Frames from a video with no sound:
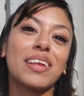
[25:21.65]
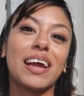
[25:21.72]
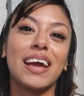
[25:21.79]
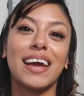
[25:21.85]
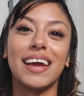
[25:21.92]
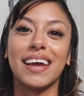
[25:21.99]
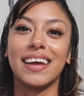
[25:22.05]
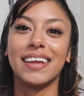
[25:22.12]

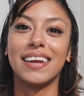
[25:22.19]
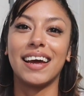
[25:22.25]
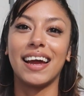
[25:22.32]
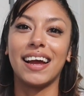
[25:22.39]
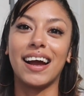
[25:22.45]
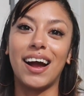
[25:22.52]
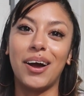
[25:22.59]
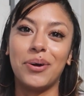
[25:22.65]
And I
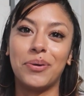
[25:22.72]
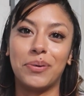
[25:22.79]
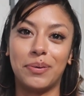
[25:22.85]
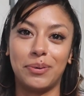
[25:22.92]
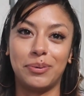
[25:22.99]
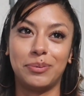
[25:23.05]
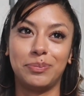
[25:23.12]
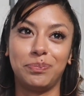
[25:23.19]
got
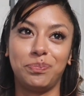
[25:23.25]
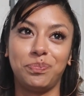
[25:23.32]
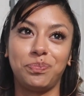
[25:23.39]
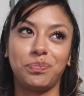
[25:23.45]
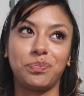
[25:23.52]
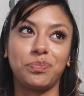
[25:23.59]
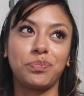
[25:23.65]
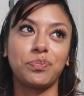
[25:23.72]
home,
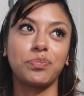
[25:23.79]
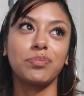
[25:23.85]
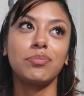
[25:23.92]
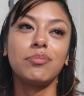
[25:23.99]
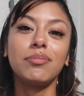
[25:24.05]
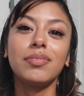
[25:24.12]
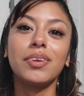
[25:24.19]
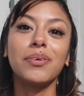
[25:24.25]

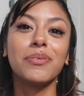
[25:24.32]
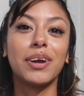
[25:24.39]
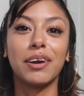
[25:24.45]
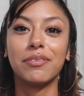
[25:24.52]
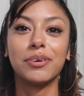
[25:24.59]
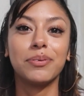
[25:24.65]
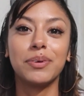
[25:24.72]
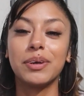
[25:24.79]

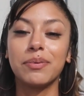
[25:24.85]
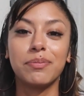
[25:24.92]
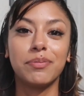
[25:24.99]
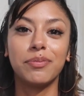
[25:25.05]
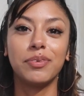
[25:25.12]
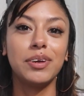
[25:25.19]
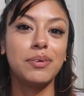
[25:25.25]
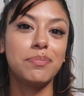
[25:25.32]
whatever,
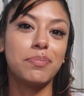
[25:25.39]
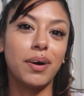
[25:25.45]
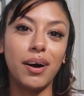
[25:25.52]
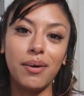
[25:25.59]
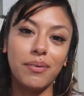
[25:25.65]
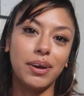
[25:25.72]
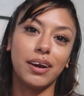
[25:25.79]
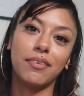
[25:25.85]
we
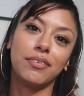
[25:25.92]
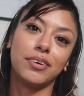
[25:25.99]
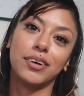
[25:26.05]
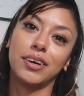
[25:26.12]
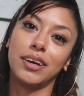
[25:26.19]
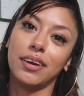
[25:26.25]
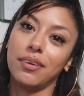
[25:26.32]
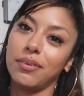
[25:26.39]
bought
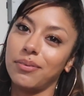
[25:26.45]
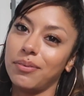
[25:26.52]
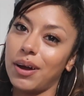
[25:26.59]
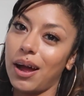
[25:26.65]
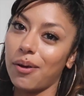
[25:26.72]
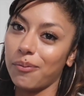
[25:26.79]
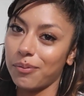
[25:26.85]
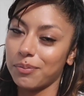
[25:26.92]
whatever, and
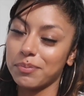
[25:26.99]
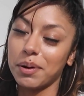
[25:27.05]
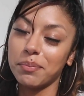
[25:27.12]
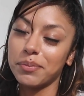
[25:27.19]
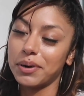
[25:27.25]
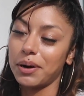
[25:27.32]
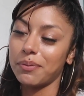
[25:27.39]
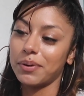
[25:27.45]
I
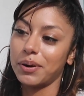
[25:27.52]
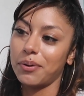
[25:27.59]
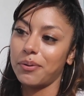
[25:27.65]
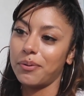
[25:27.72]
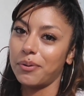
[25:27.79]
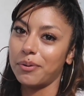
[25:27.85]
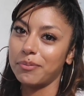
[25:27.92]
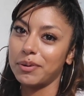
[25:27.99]
remember I went
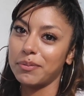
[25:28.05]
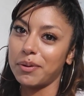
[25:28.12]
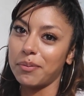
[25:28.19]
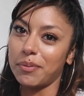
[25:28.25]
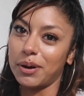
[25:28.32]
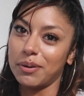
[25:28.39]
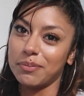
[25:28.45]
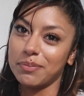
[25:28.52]
home and my
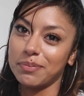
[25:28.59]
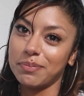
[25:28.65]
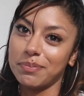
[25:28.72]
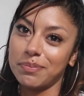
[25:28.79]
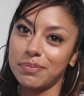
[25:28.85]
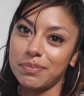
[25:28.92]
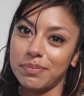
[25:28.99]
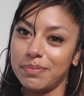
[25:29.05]
mom
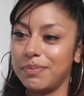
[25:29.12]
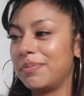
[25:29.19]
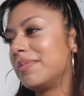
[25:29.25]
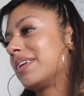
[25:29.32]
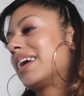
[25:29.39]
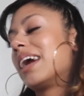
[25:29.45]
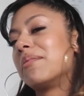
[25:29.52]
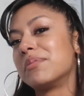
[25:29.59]

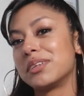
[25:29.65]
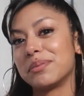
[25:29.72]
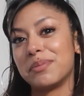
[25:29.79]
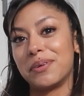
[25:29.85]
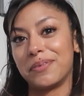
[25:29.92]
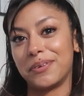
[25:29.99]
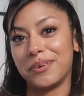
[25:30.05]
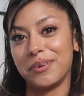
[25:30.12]
came into my
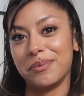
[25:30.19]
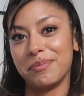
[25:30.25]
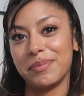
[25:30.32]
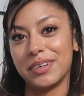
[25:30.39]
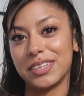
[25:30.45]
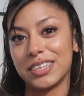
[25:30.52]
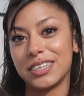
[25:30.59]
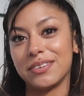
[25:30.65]
room
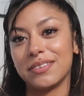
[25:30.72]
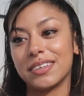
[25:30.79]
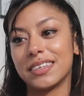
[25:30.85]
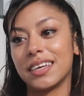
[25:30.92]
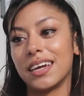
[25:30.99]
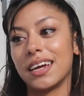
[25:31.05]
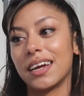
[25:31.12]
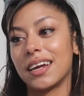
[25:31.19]
and she was
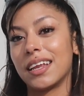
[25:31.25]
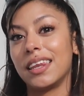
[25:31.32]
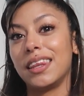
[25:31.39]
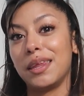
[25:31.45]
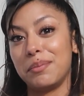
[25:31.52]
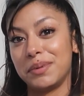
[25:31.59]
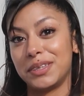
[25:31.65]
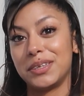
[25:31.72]
like,
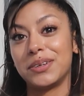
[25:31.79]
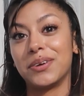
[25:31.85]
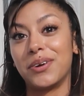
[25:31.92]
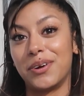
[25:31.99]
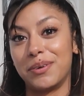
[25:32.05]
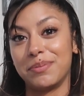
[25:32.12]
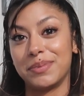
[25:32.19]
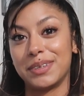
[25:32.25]
let me see your
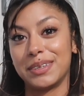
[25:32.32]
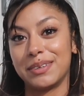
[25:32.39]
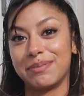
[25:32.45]
arms.